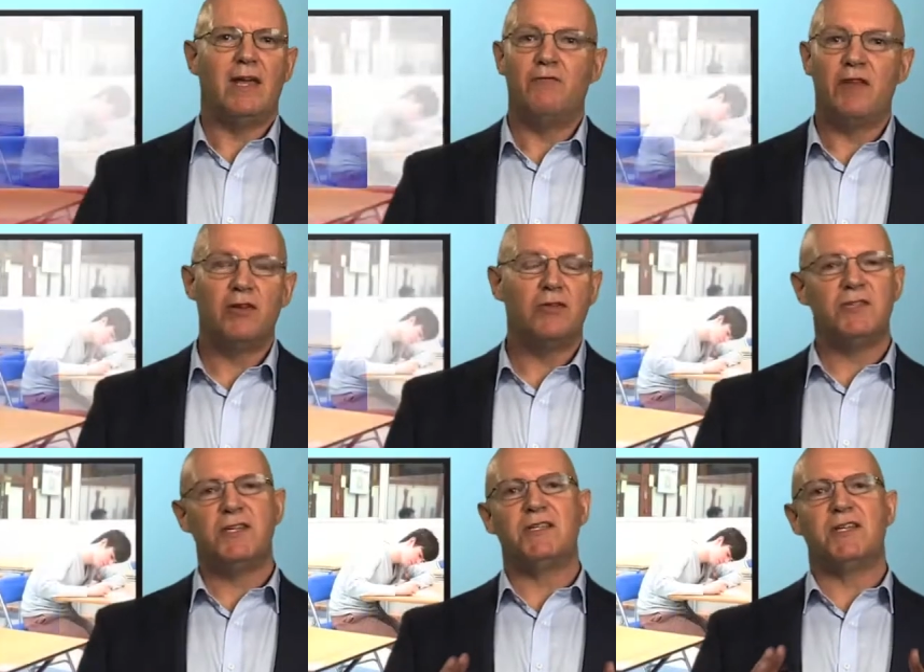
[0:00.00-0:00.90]
If the
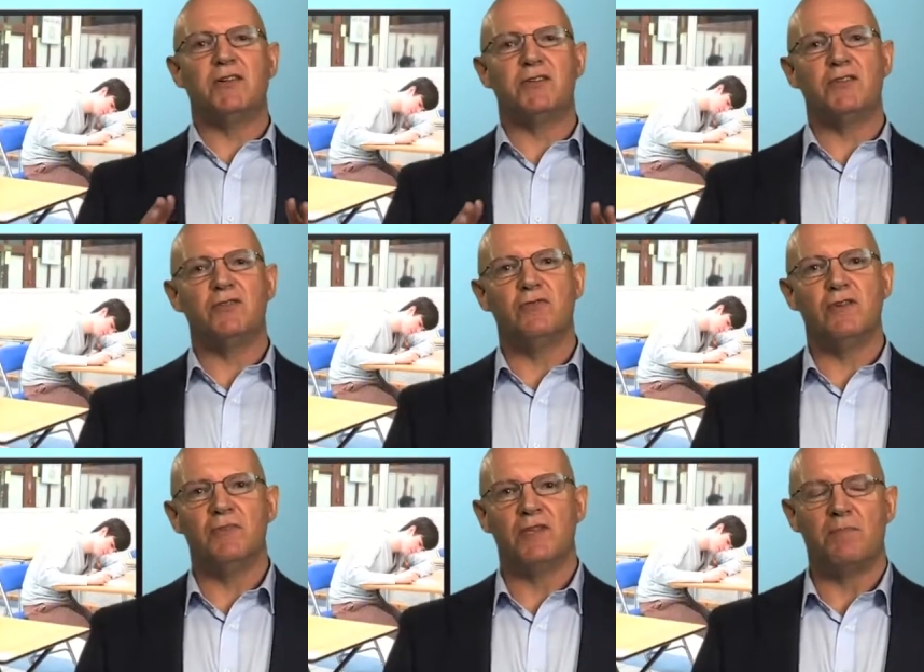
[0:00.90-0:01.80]
acoustics in our
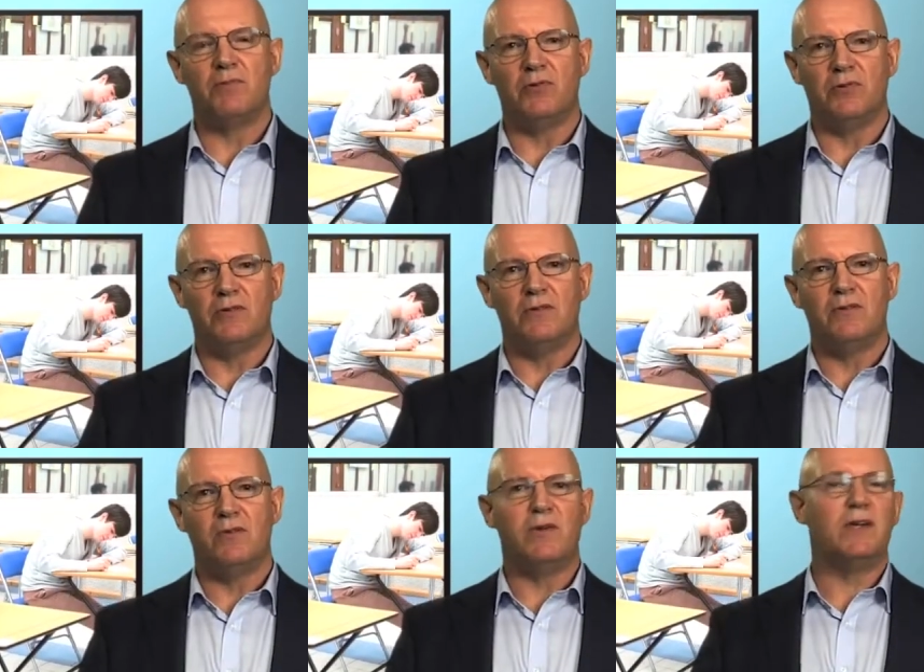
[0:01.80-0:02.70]
schoolrooms are poor,
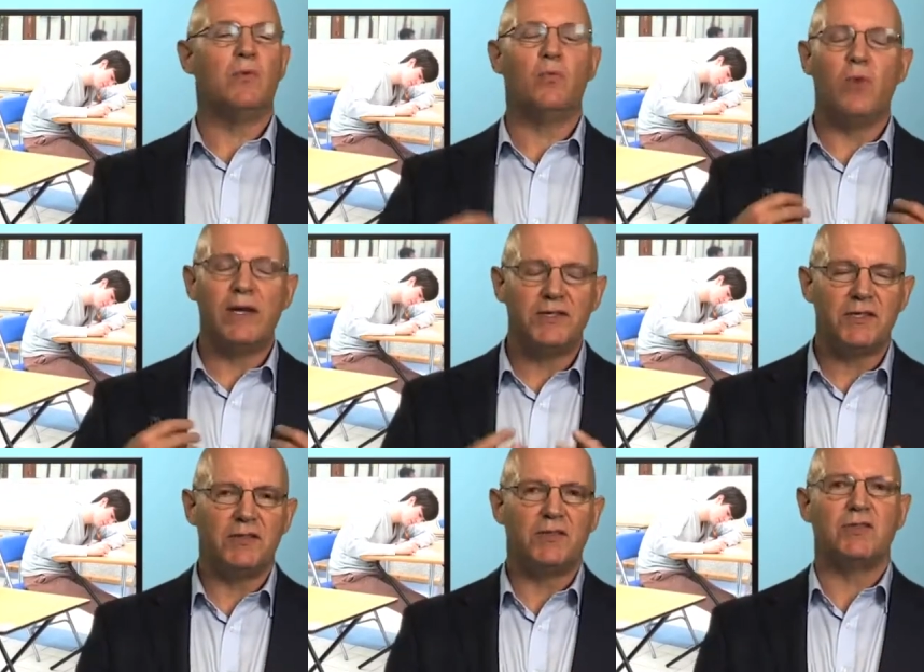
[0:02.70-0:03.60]
we are
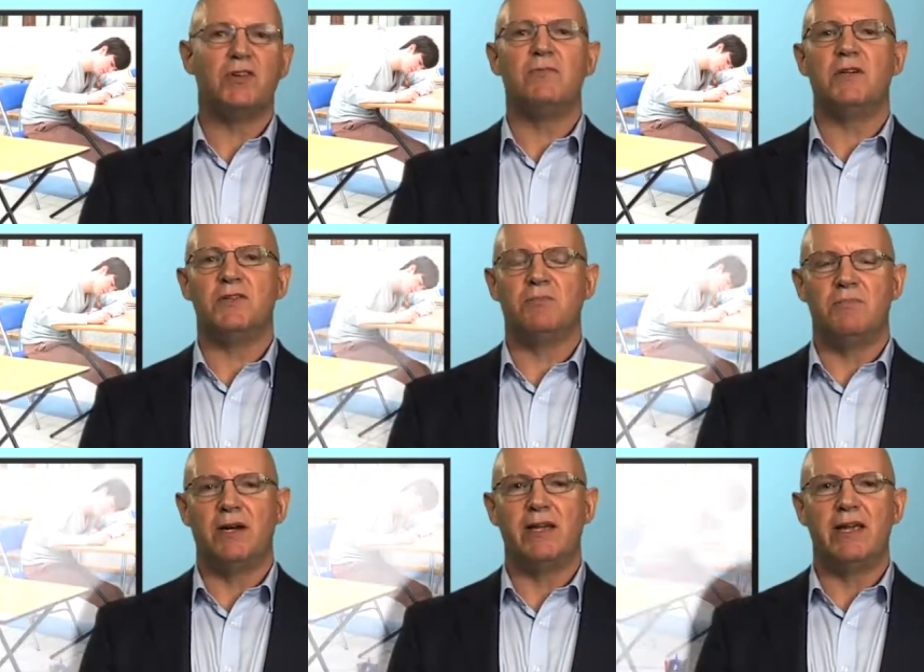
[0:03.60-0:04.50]
wasting so much
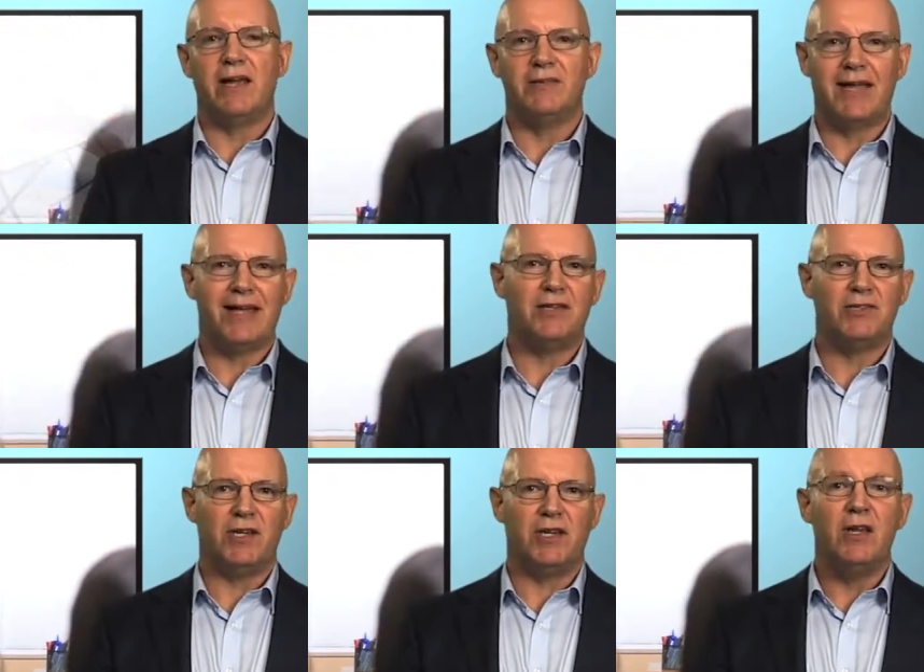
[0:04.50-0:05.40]
money and
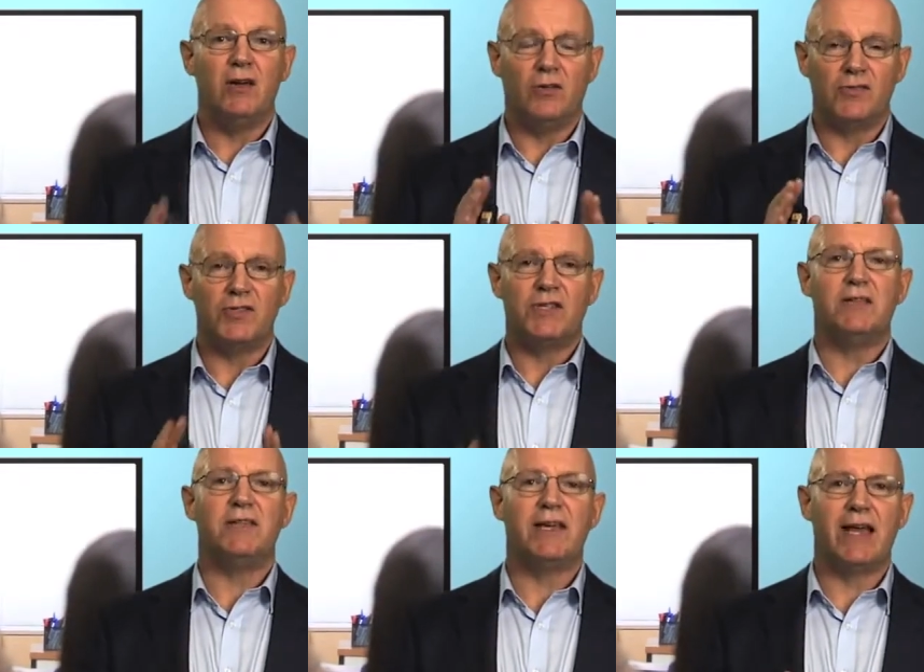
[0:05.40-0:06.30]
energy on
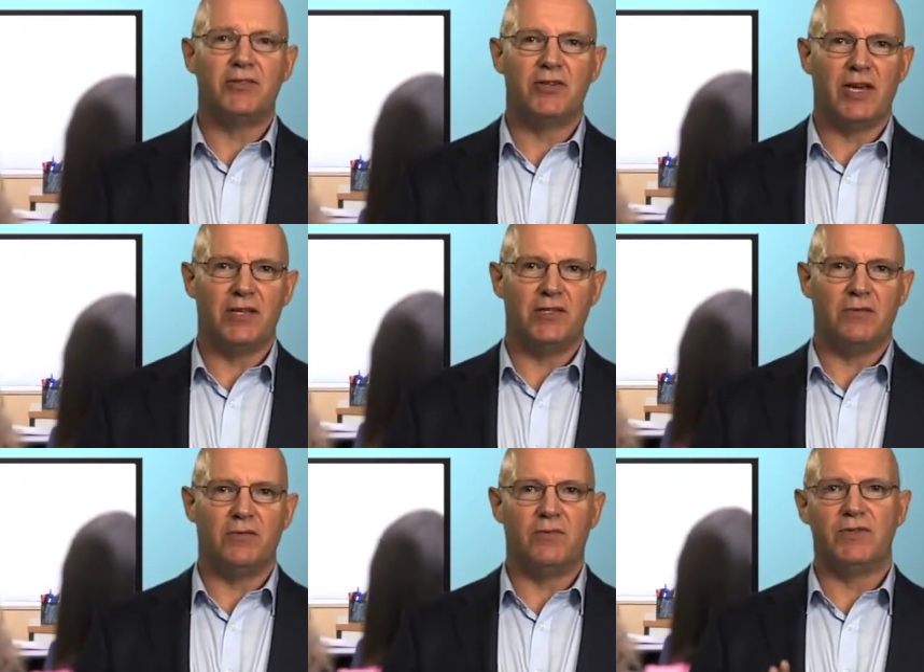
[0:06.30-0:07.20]
sending
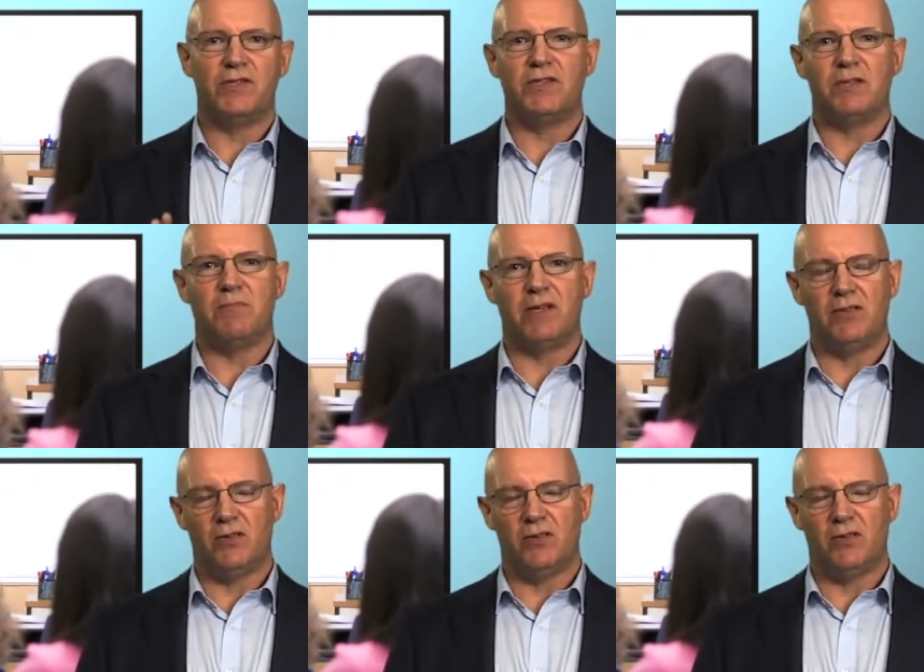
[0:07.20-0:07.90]
education which is simply